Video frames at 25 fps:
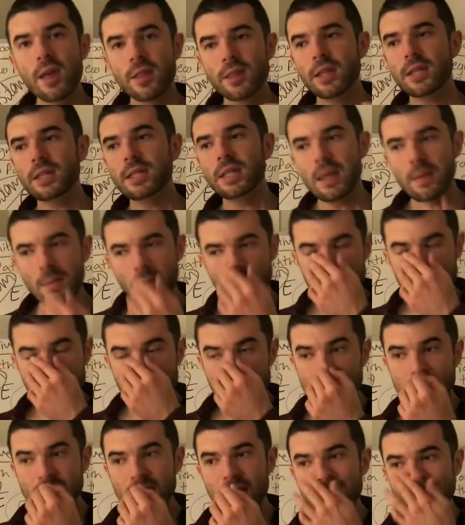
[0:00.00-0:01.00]
The demon
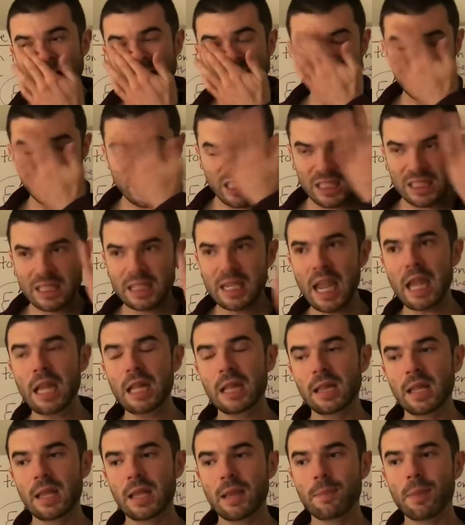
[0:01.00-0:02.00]
is
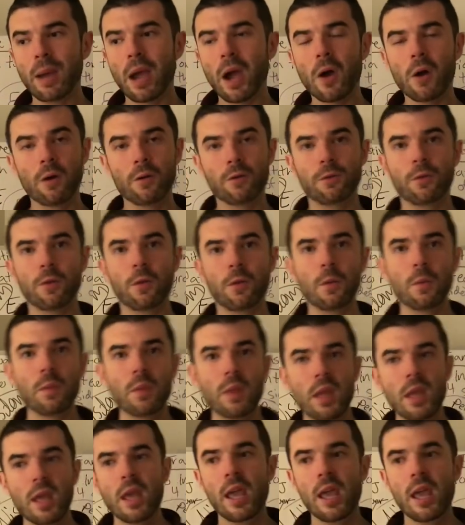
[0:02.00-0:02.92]
insanely powerful.